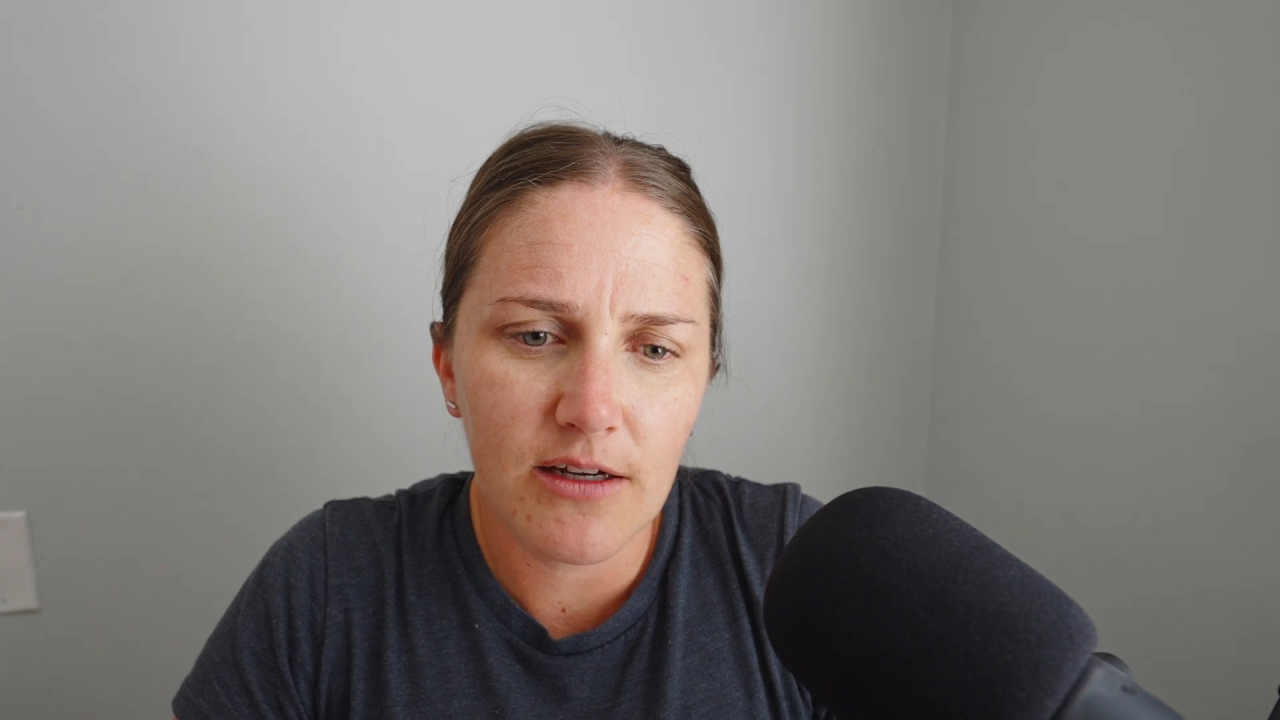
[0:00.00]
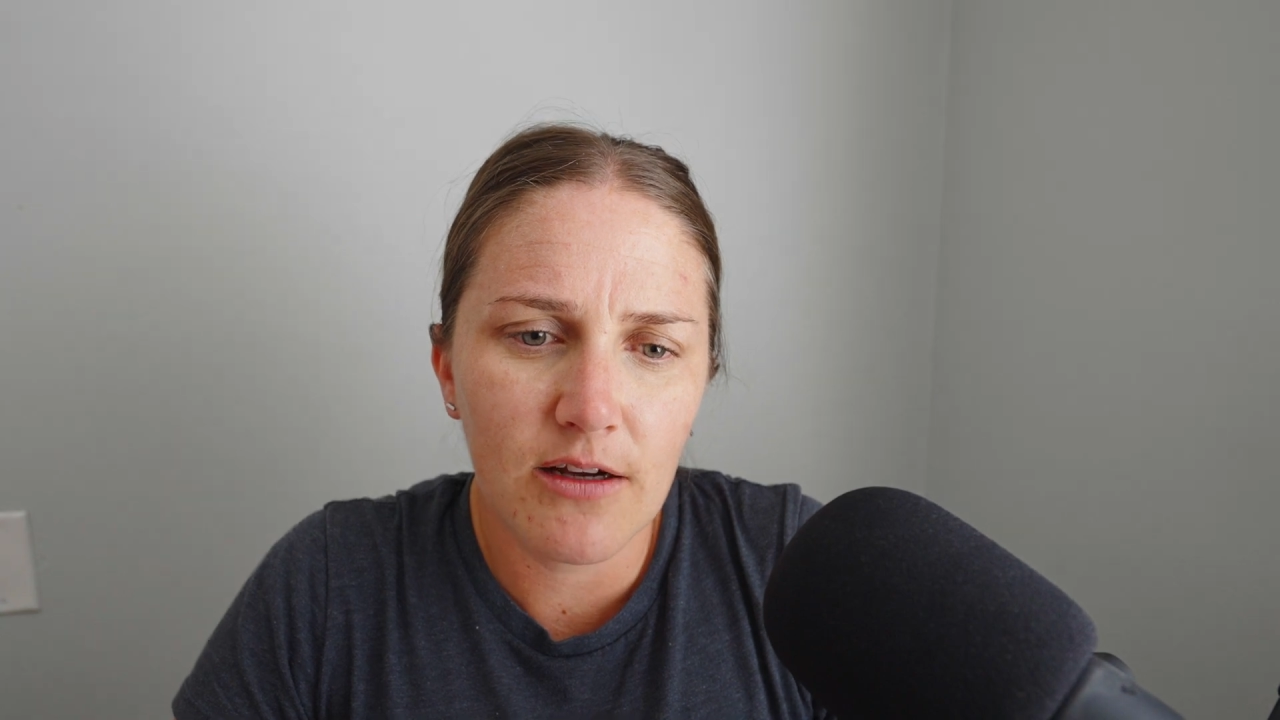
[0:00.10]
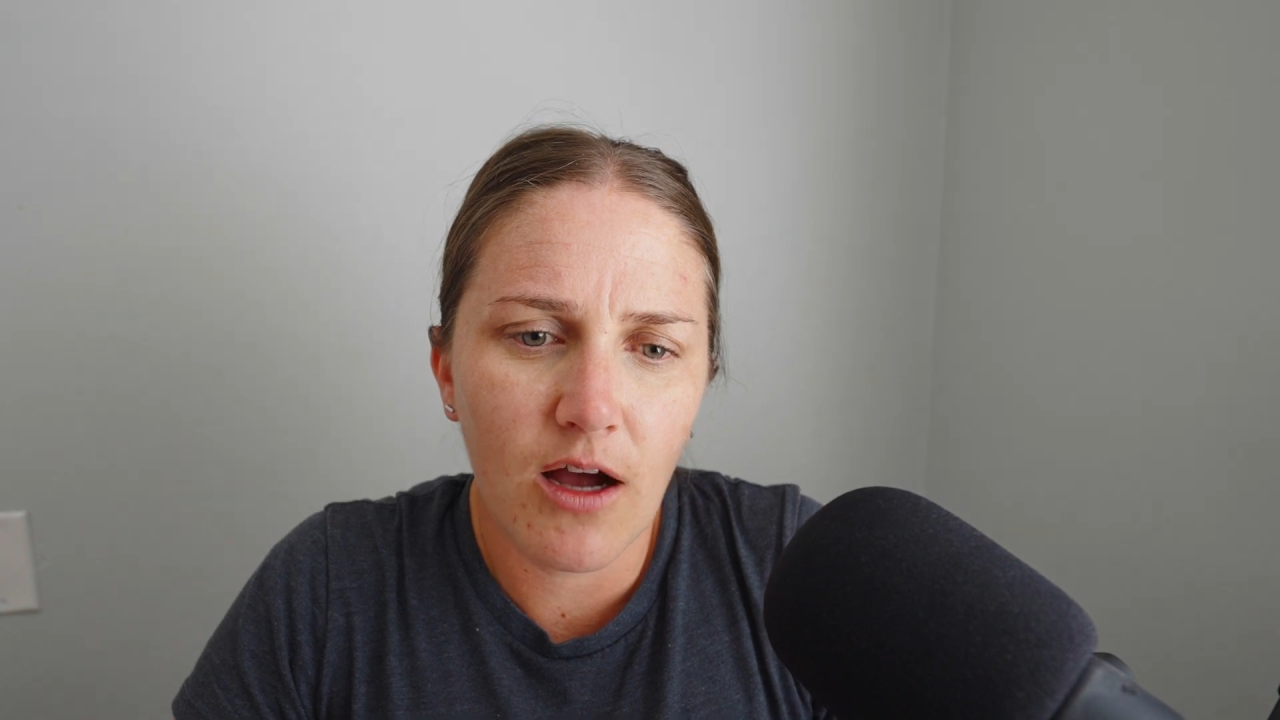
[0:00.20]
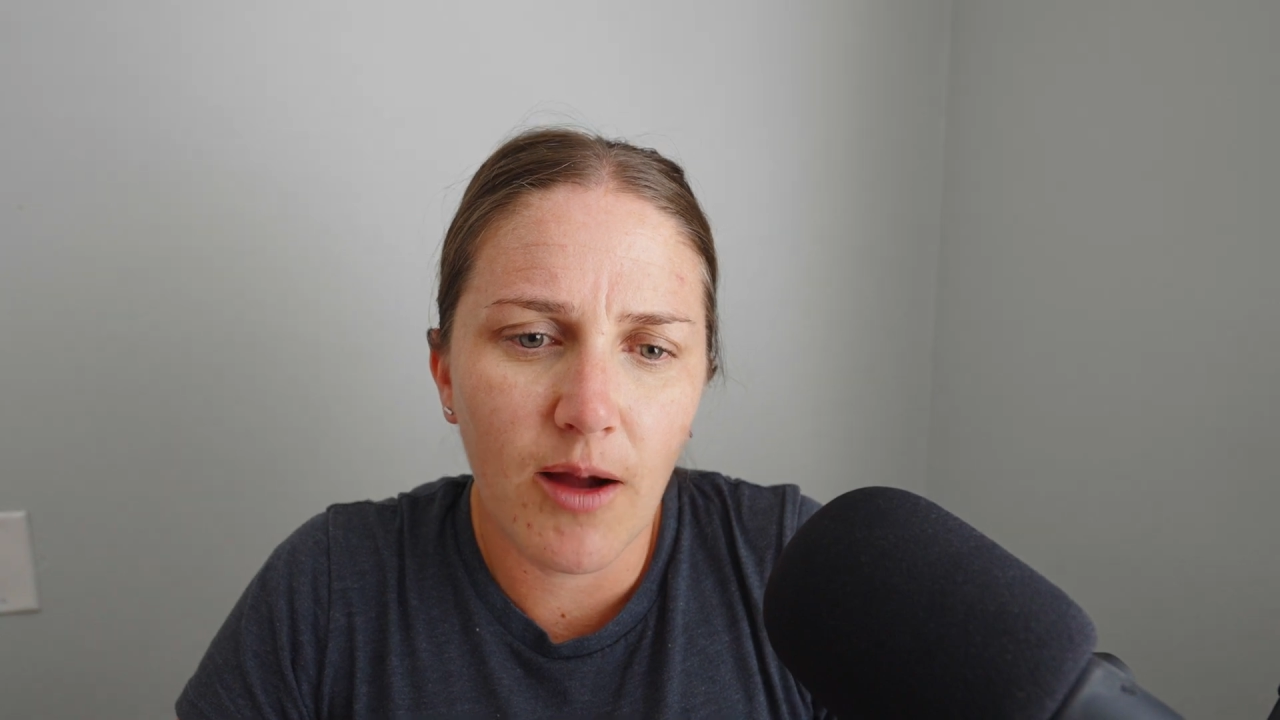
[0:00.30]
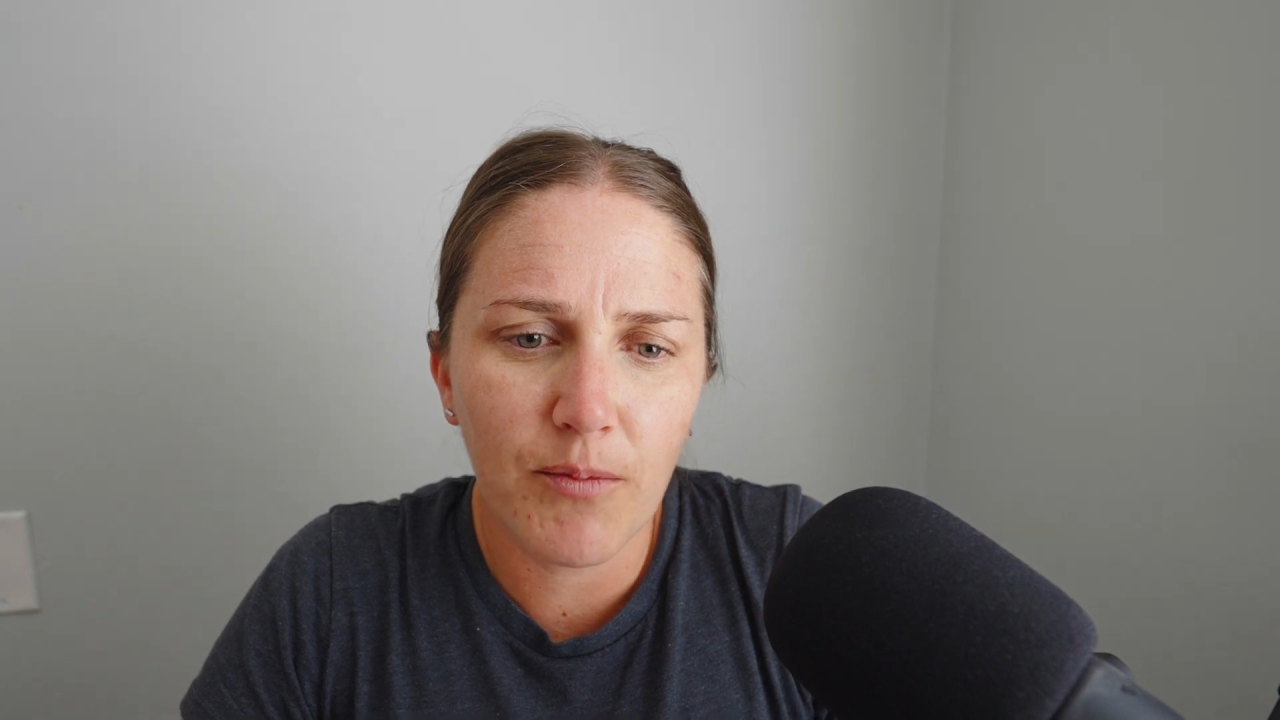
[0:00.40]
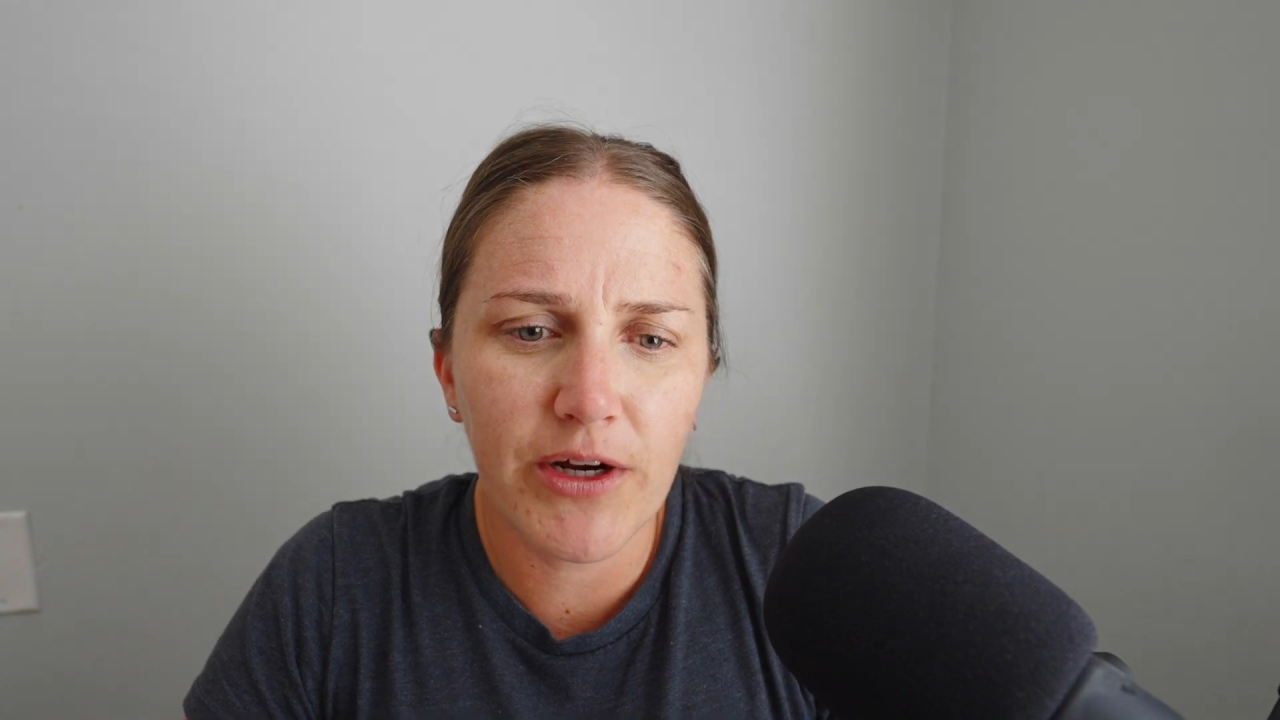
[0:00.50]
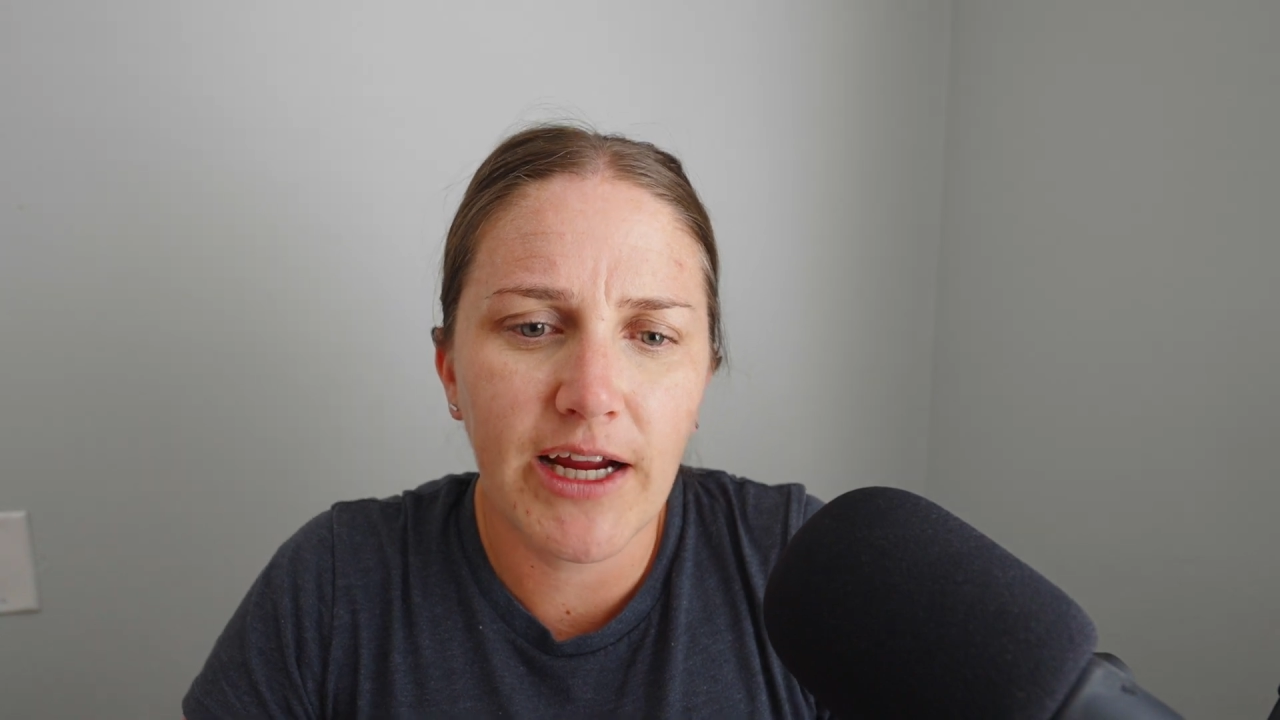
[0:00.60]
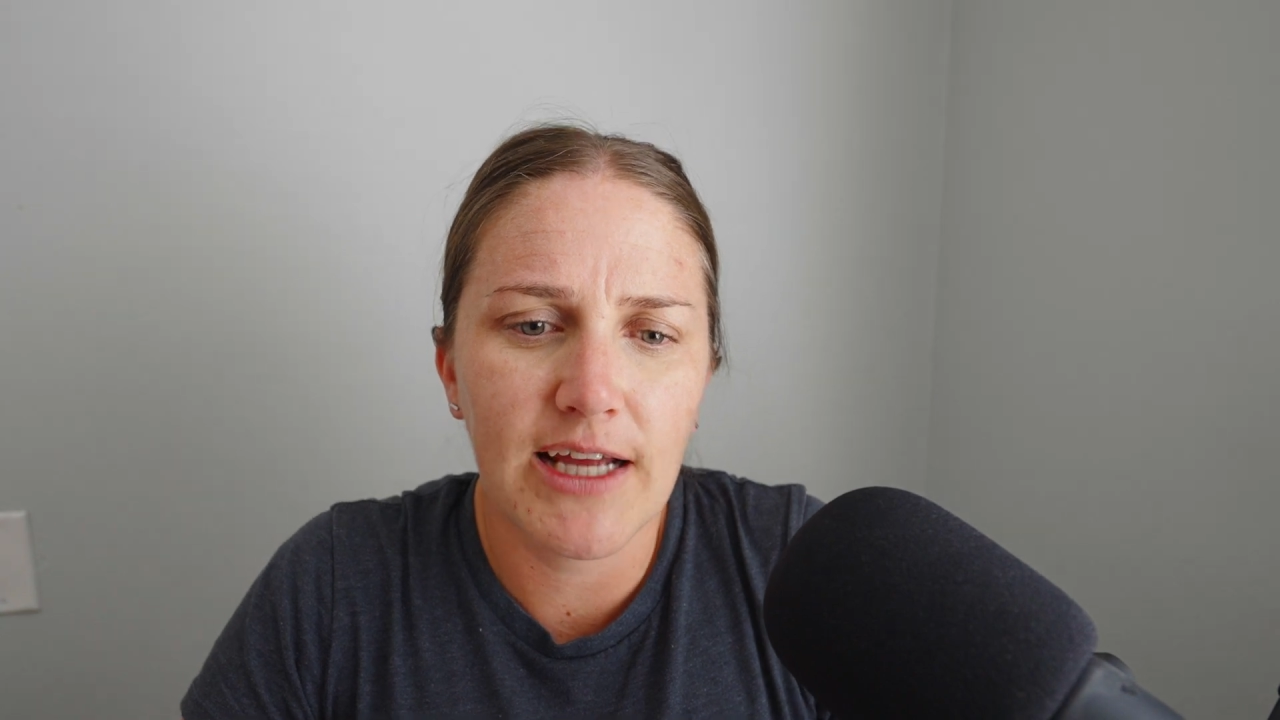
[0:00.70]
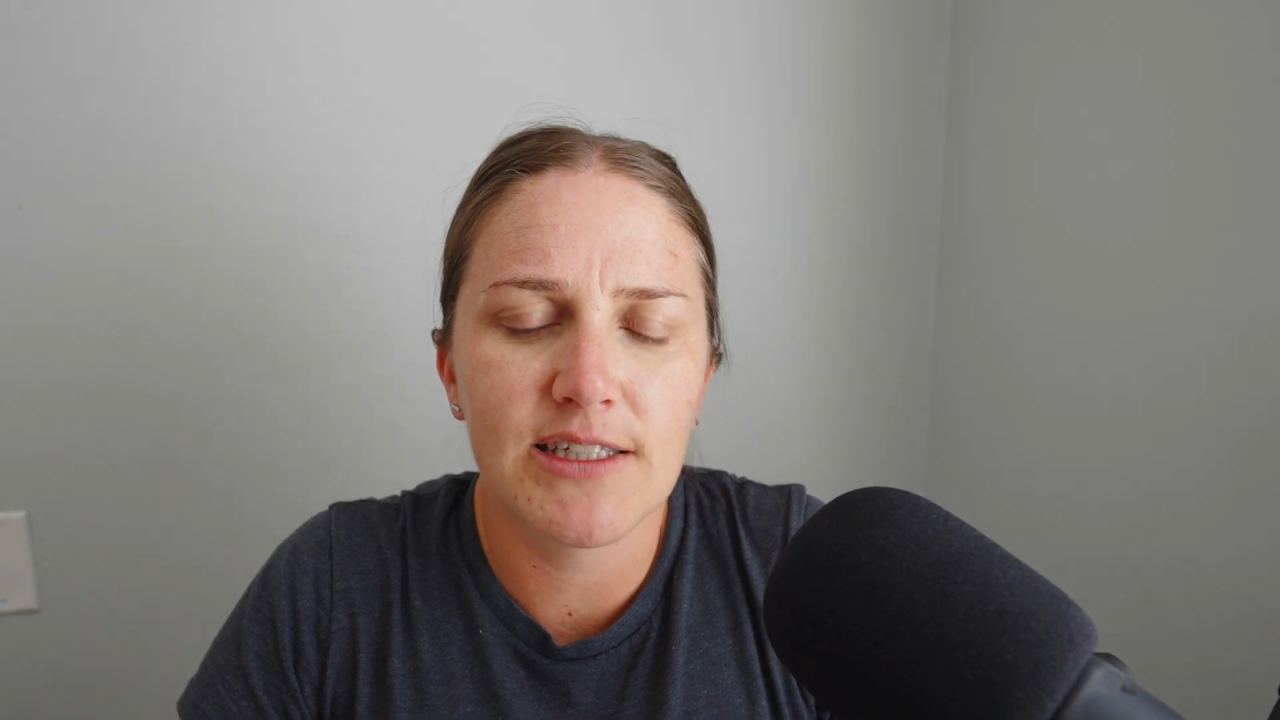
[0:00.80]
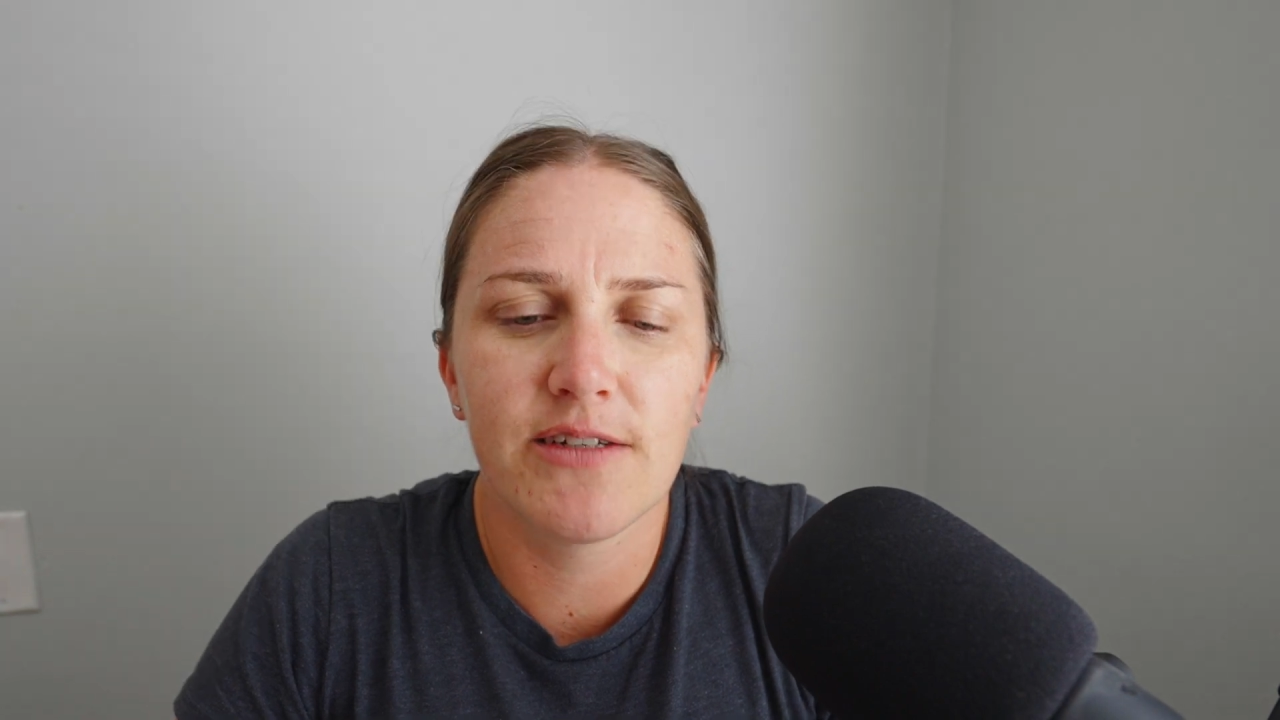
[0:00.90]

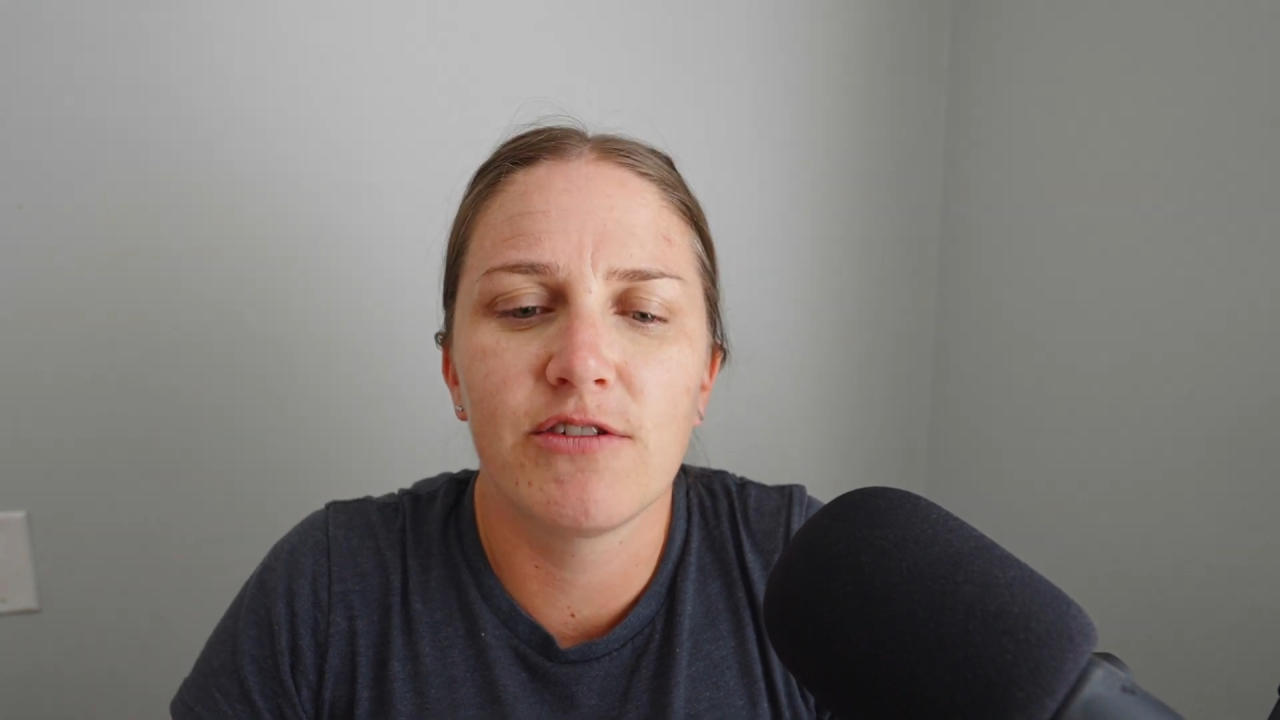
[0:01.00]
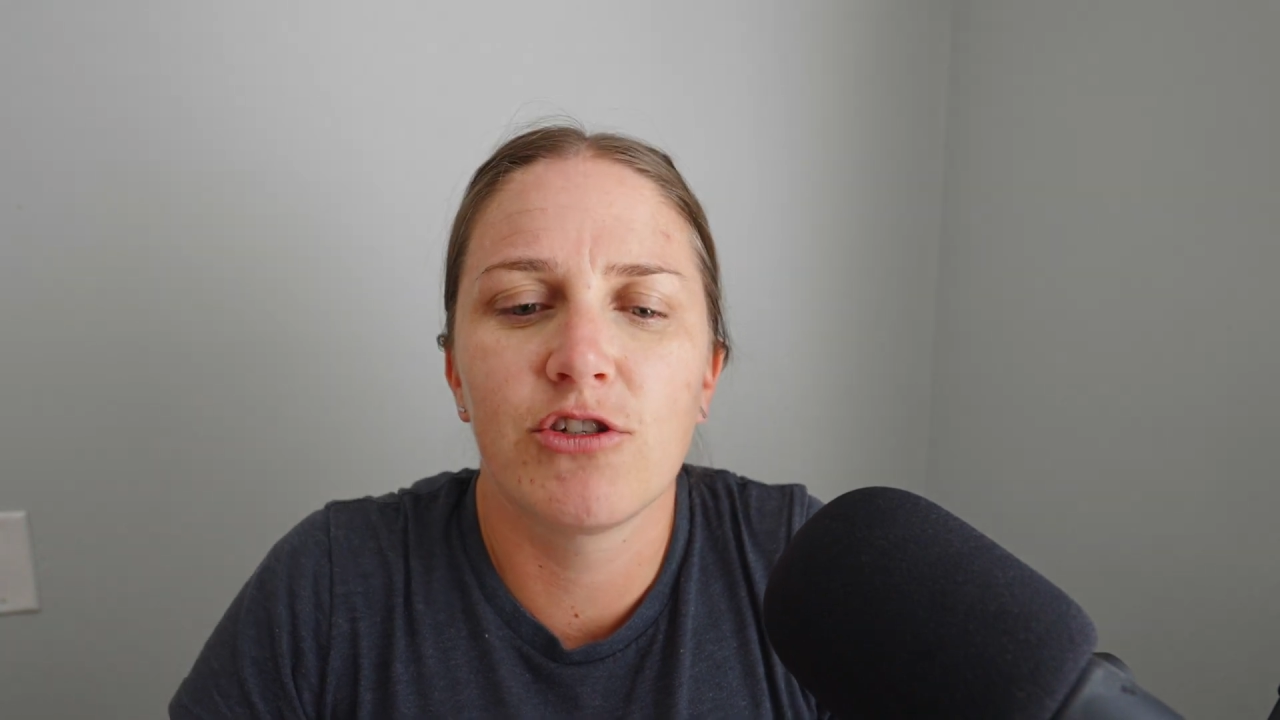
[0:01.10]
comprehensive